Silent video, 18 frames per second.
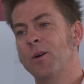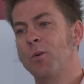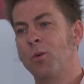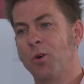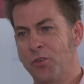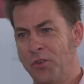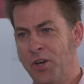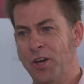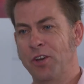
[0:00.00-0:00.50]

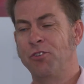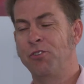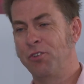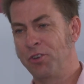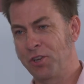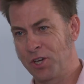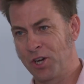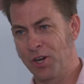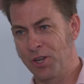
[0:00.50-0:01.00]
what does a
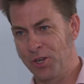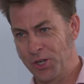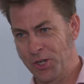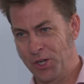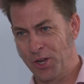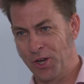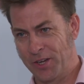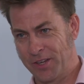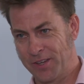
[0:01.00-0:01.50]
hydrogen car look
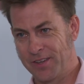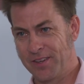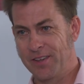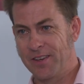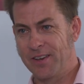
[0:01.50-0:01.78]
like?